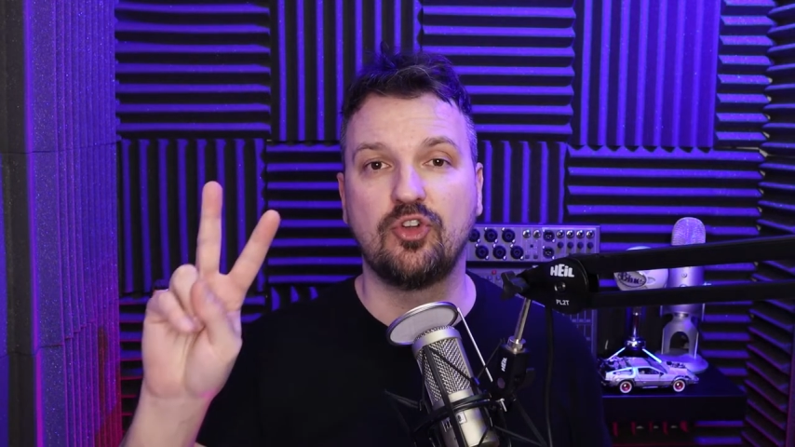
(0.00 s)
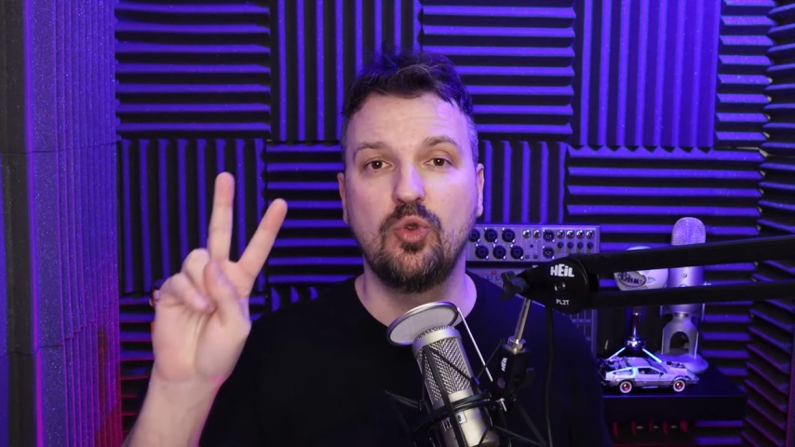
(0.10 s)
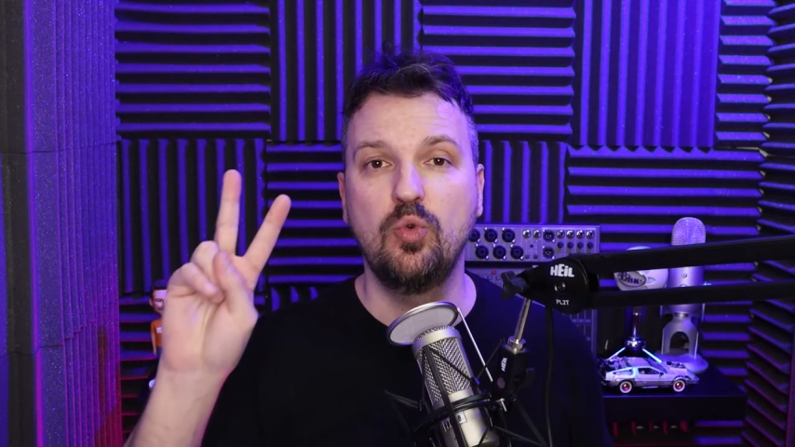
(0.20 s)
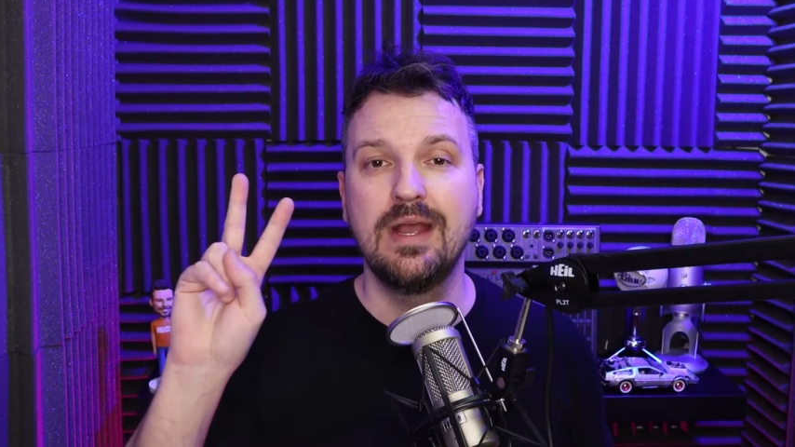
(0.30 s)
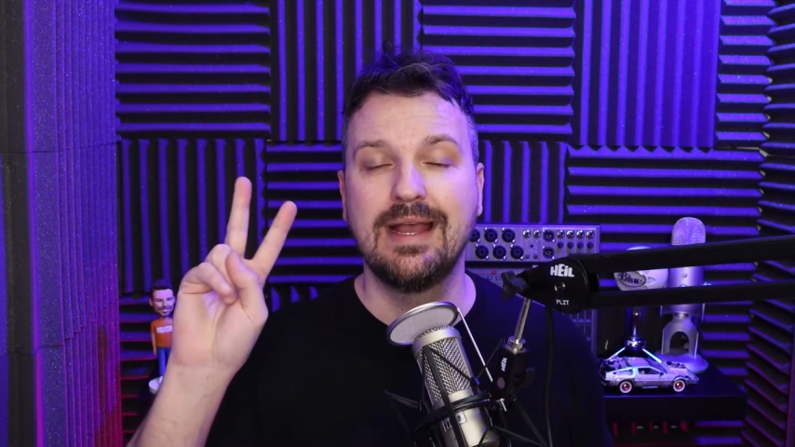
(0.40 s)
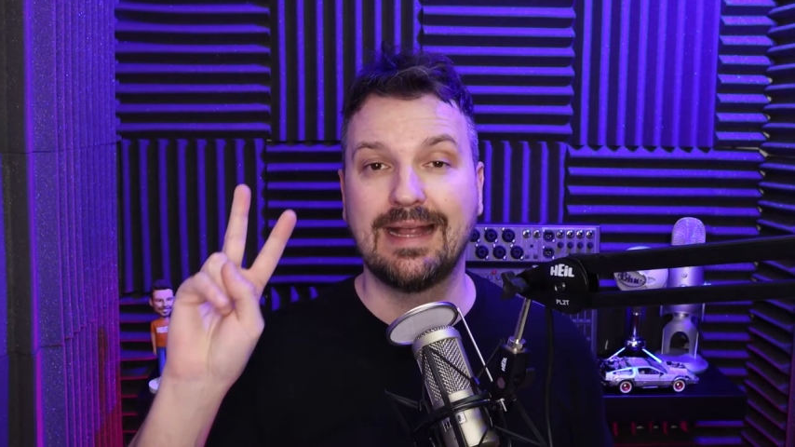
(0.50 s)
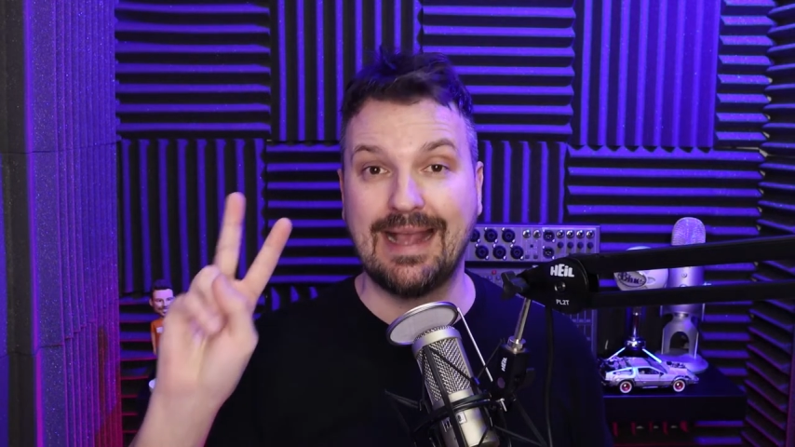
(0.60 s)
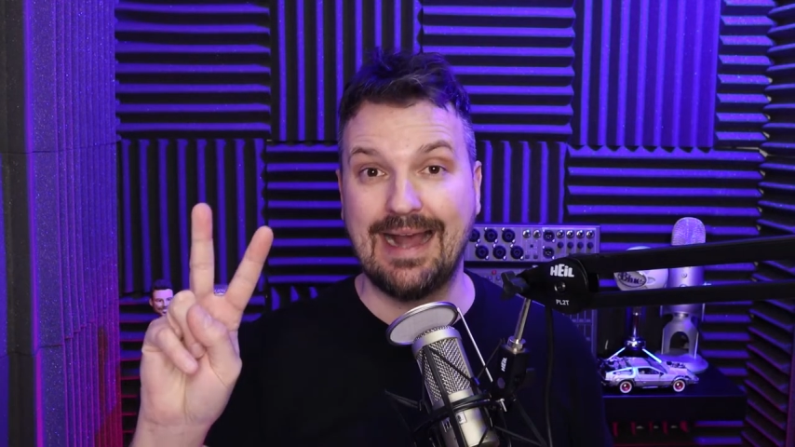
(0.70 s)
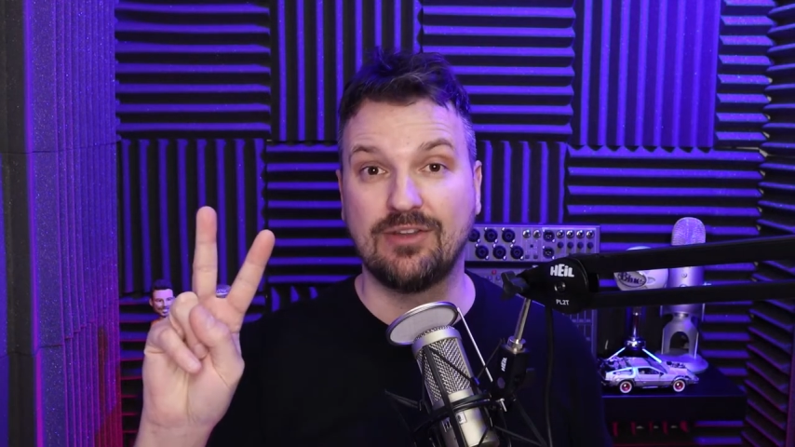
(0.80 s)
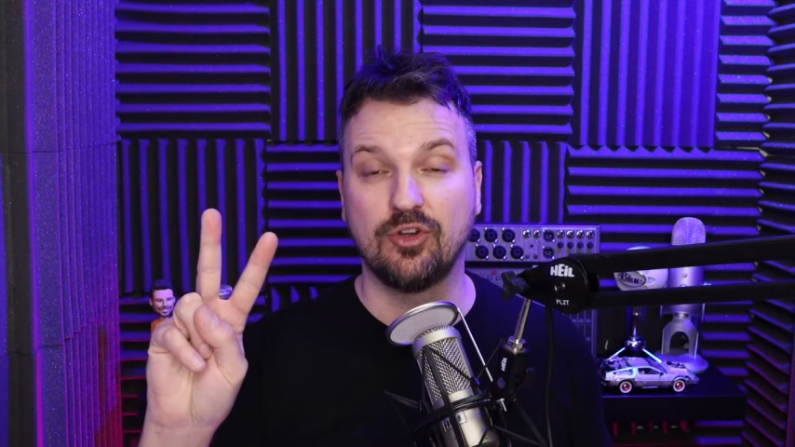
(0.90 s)
two
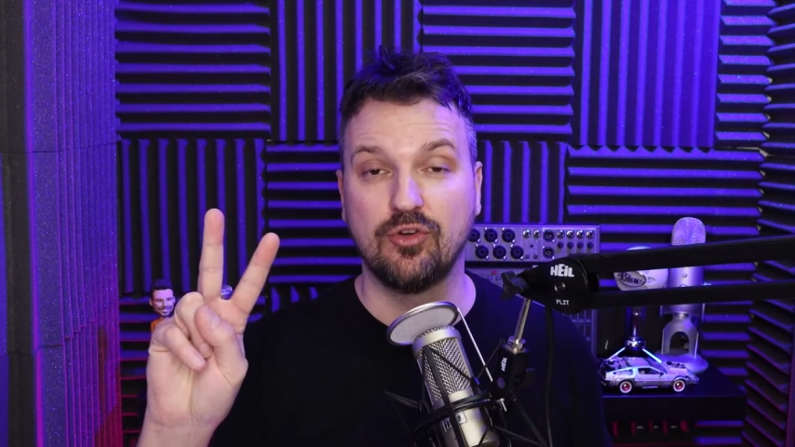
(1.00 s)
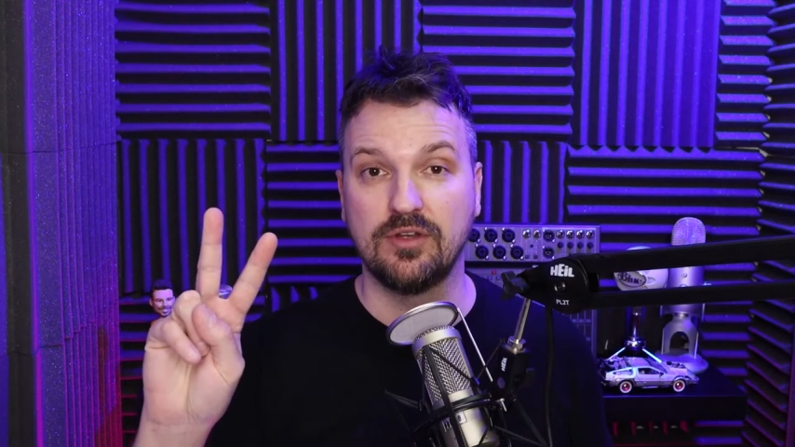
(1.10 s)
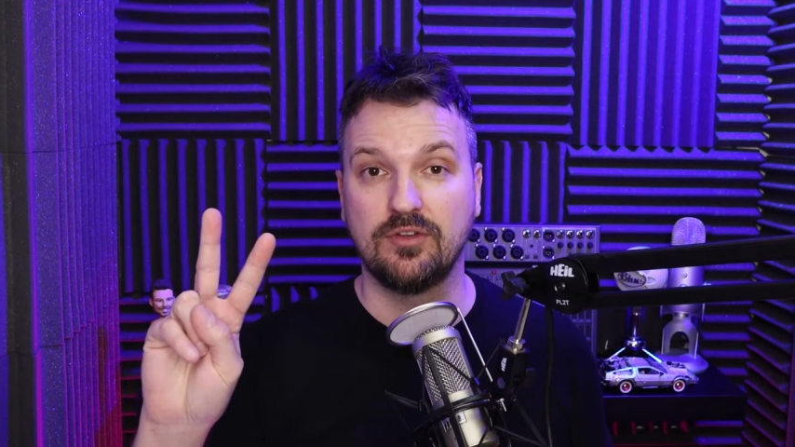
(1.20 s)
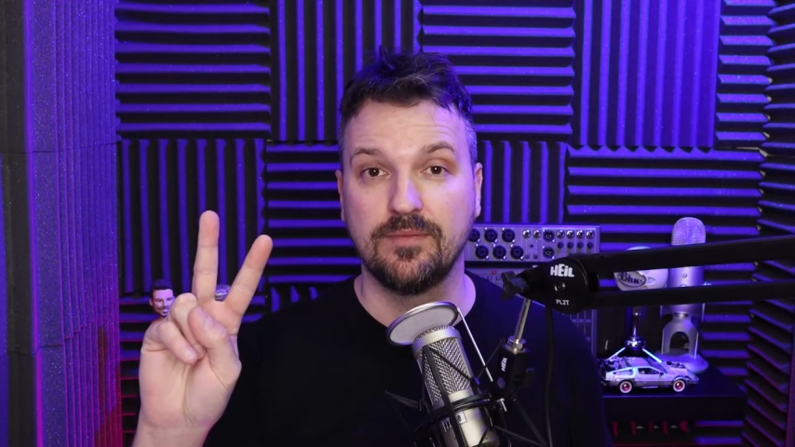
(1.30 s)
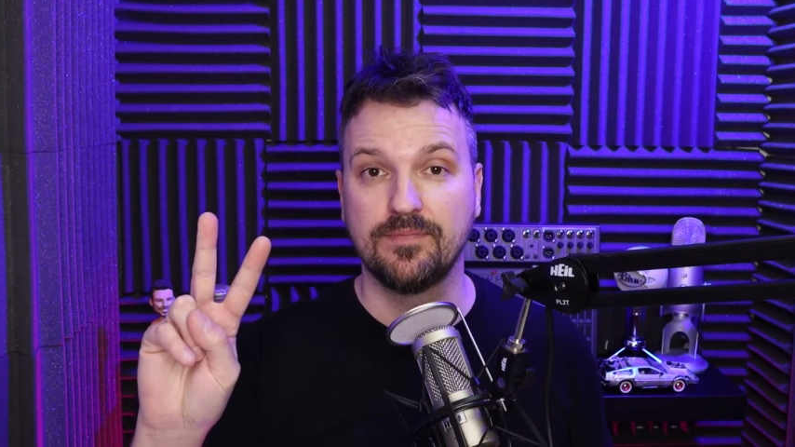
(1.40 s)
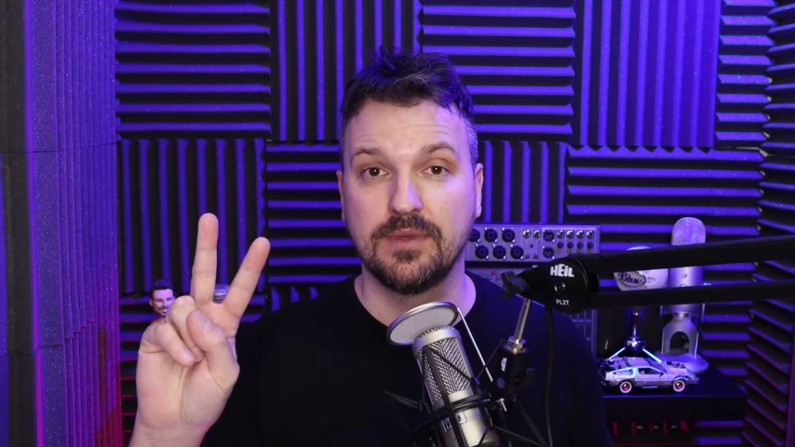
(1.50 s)
categories